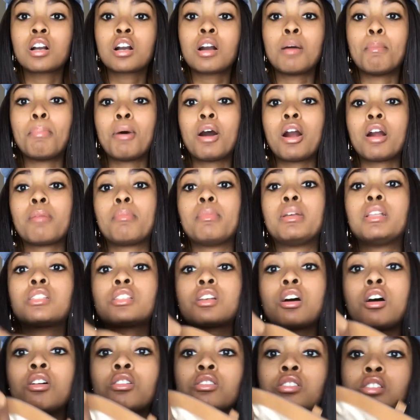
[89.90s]

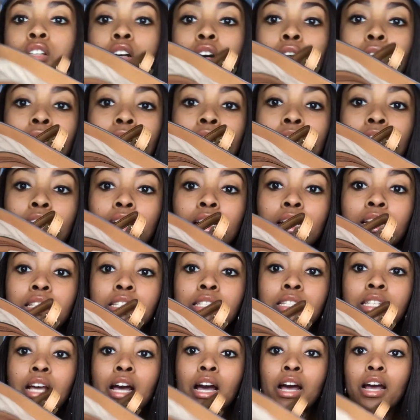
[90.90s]
compartments also in the
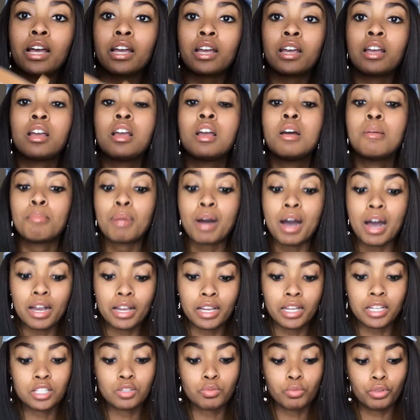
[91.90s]
inside,
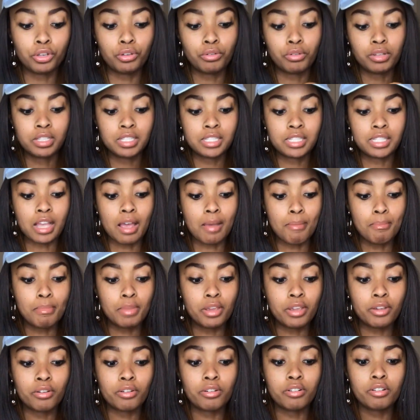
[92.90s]
pockets where you can set
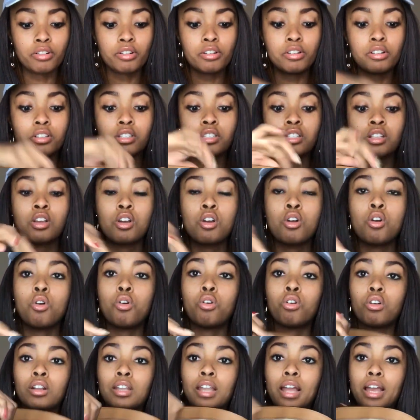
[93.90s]
mirrors,
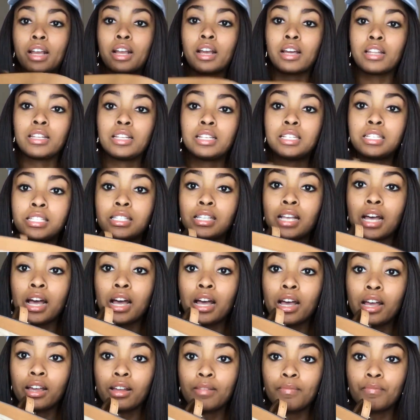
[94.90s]
or like on this
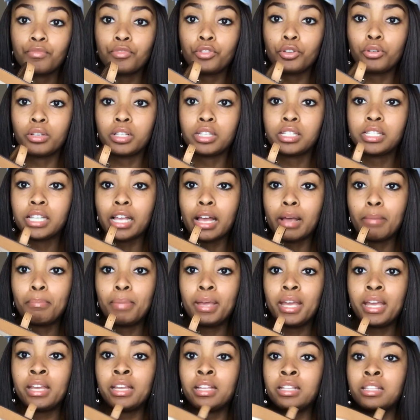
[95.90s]
side you can set
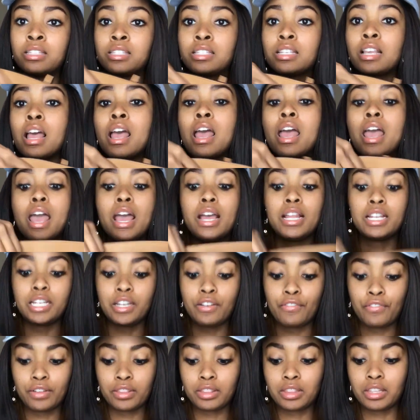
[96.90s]
pins and
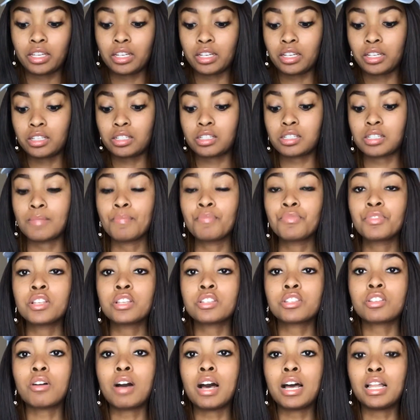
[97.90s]
different things.
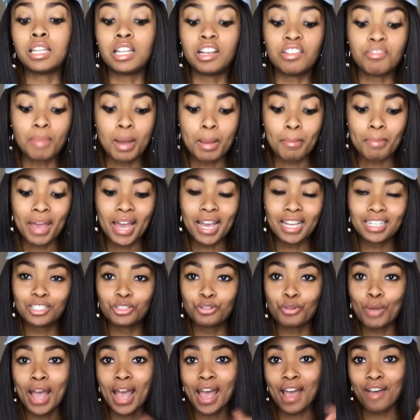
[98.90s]
So I love my bags
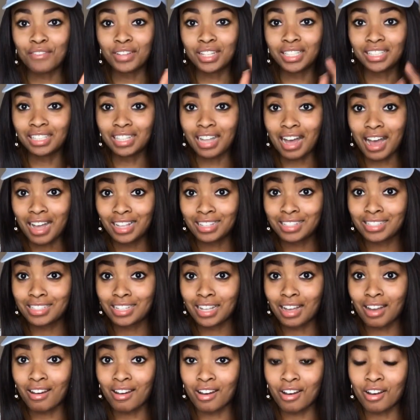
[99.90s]
to have
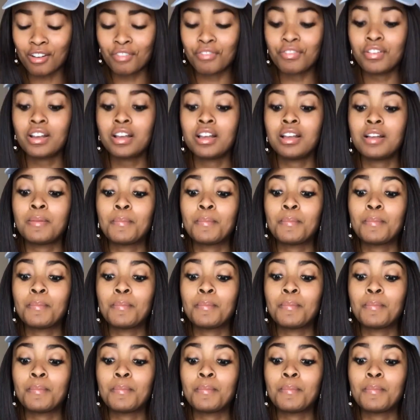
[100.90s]
lots of